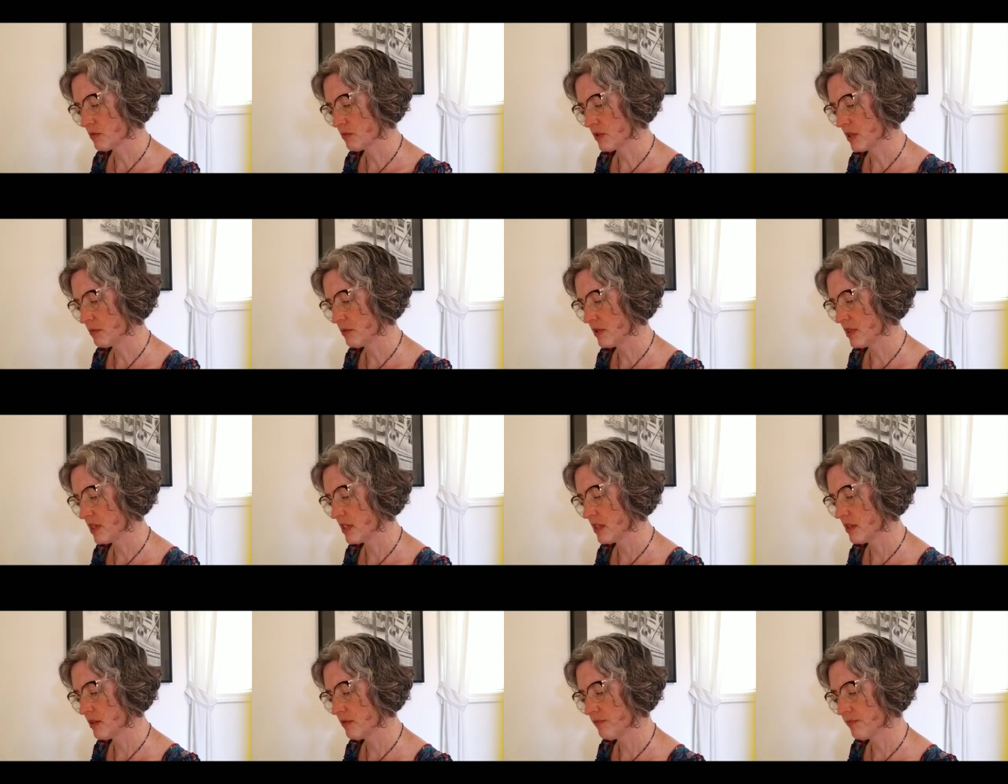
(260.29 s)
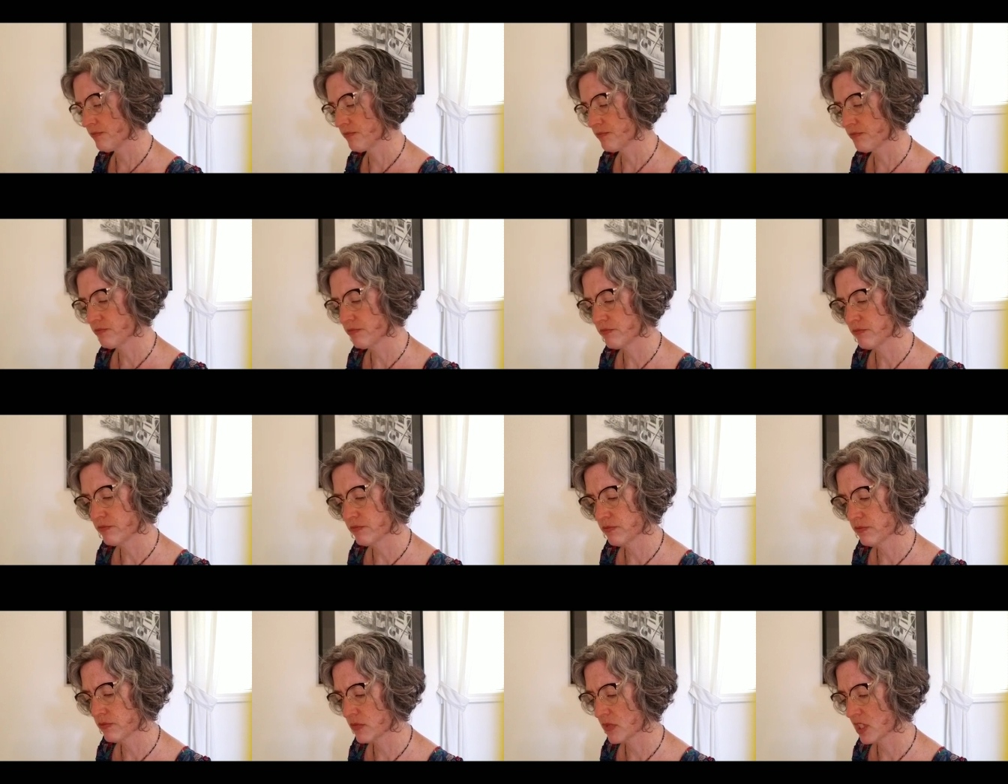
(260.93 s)
Maybe
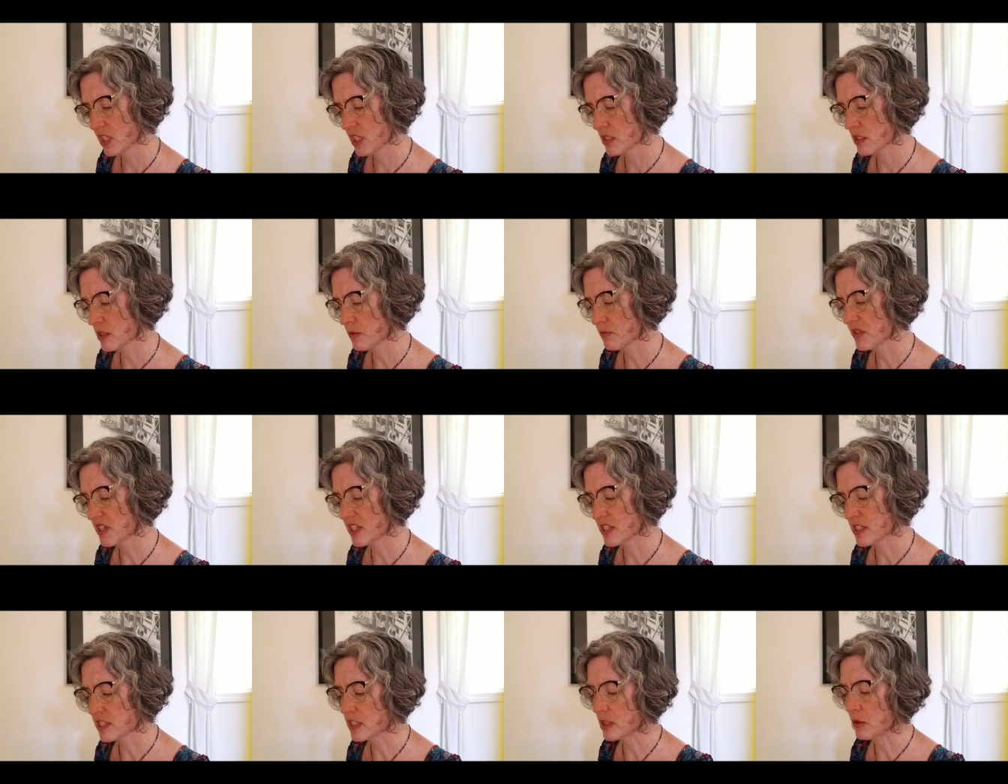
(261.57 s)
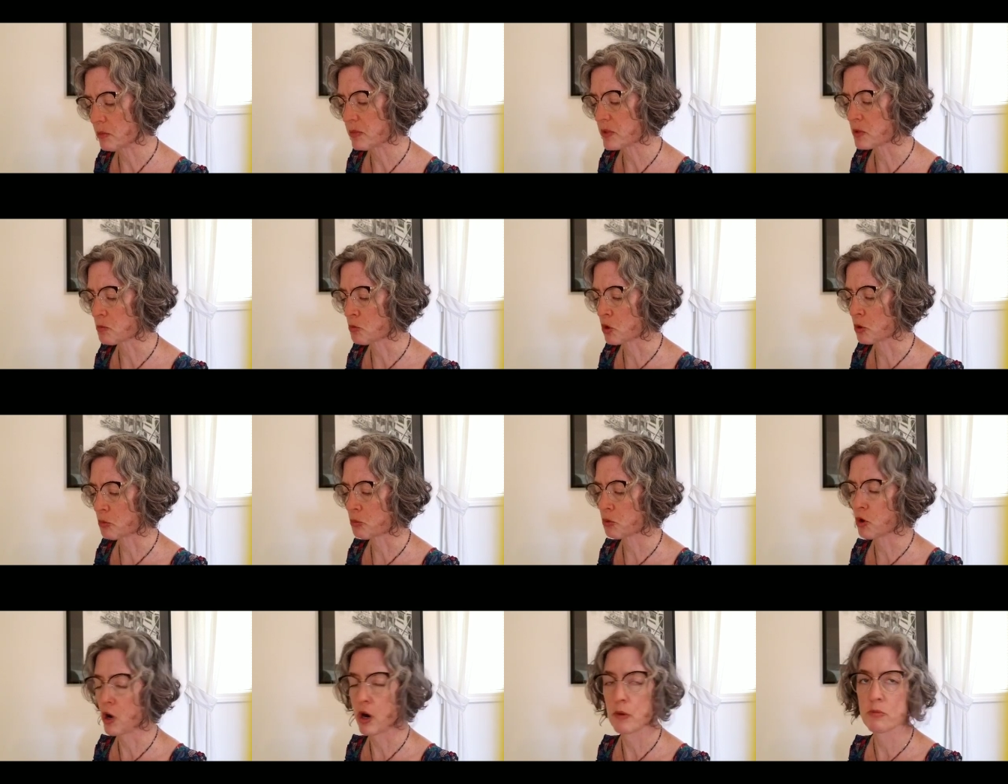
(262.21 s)
something seemed
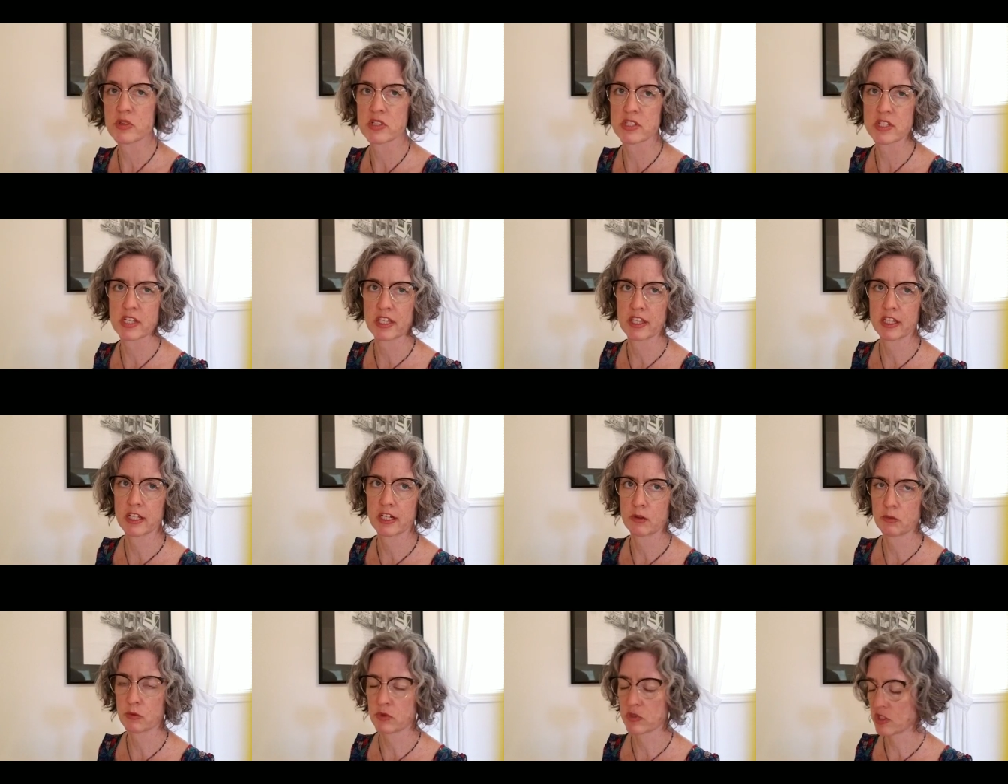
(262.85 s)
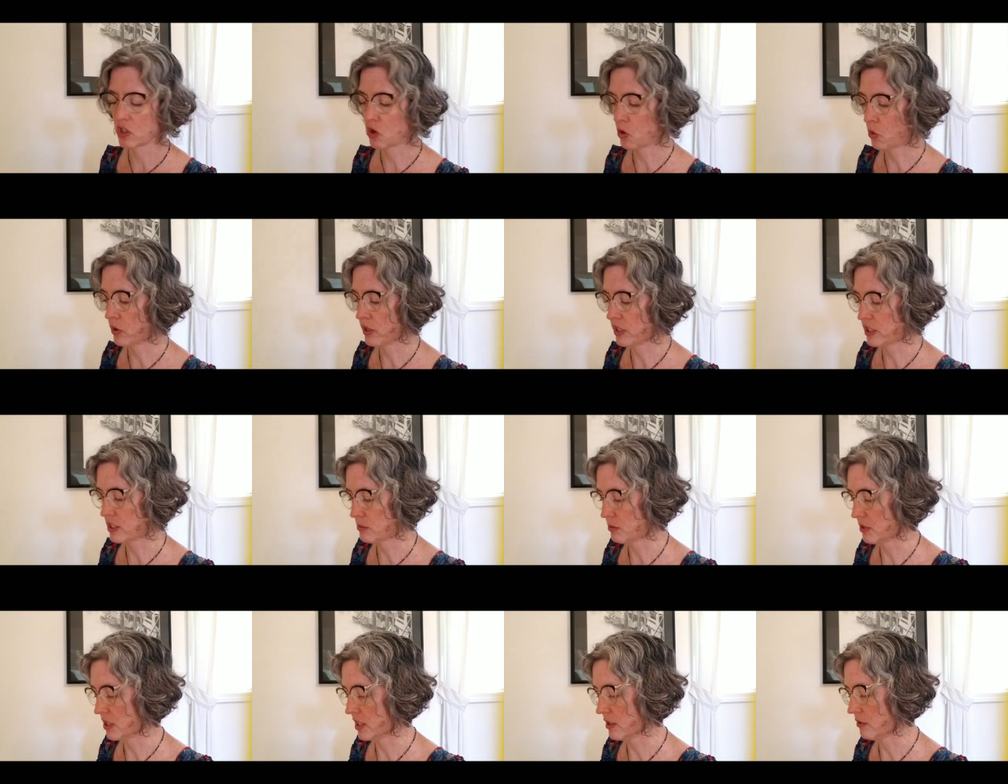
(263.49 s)
more promising than it was going
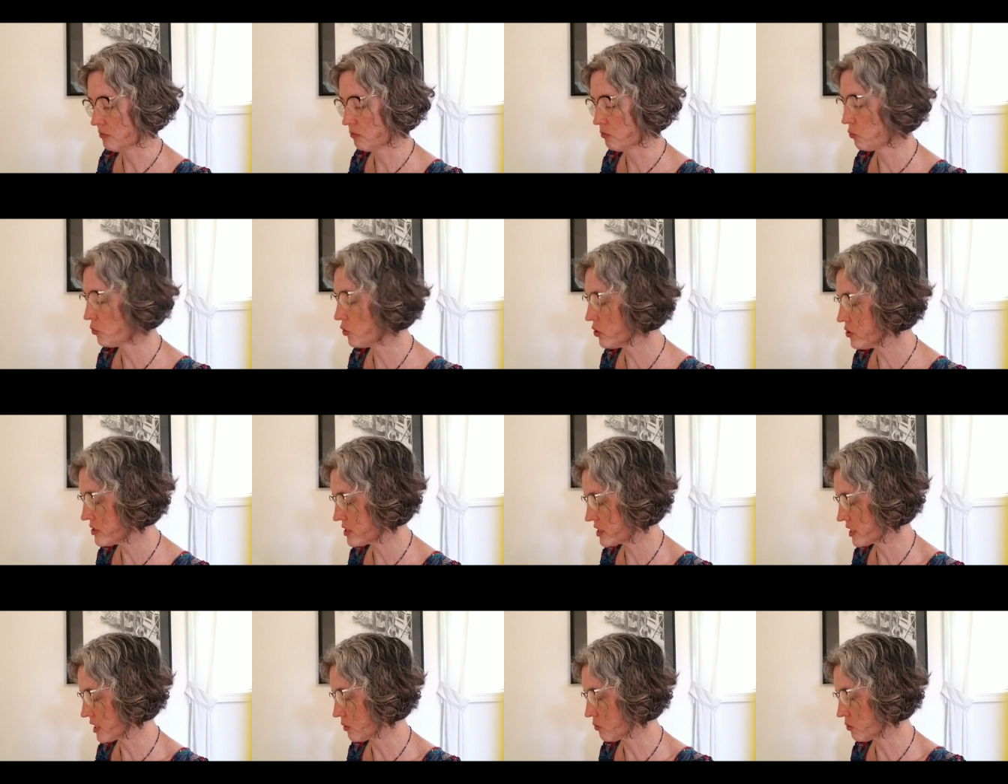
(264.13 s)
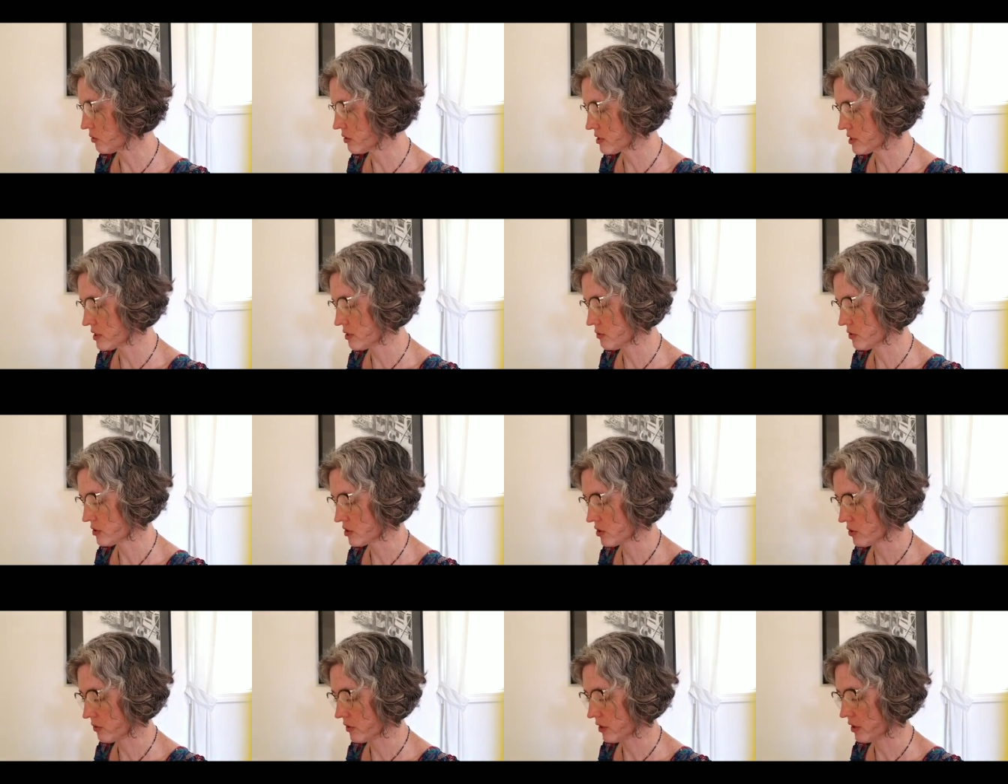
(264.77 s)
to be. We'll see. We'll see
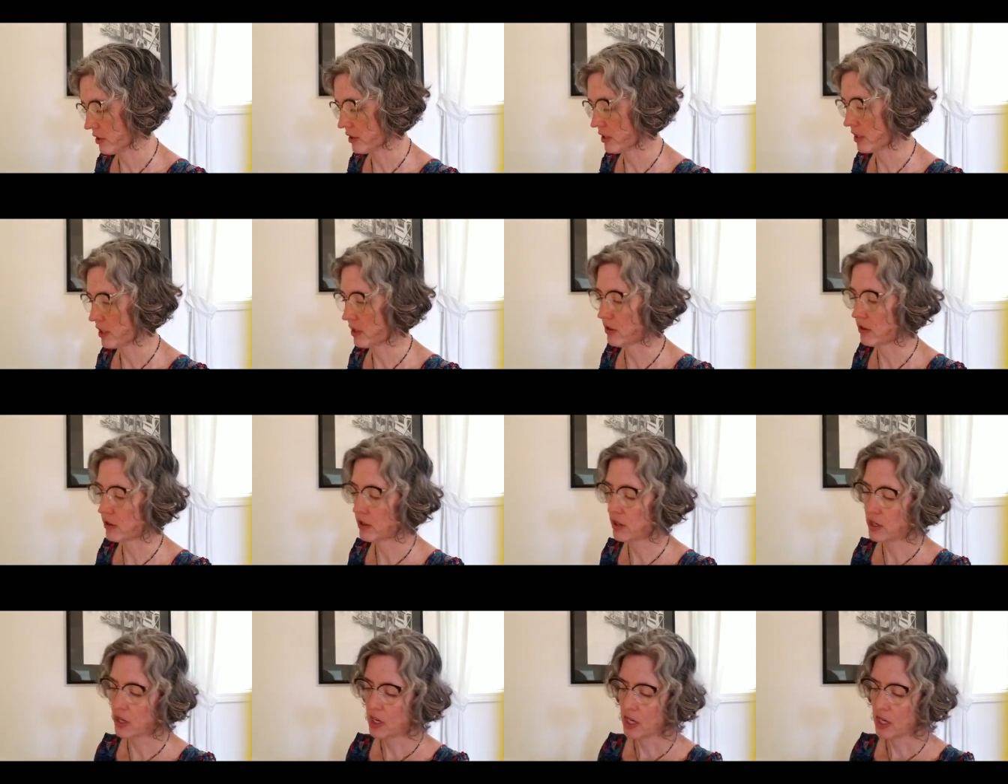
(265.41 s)
what's going on here.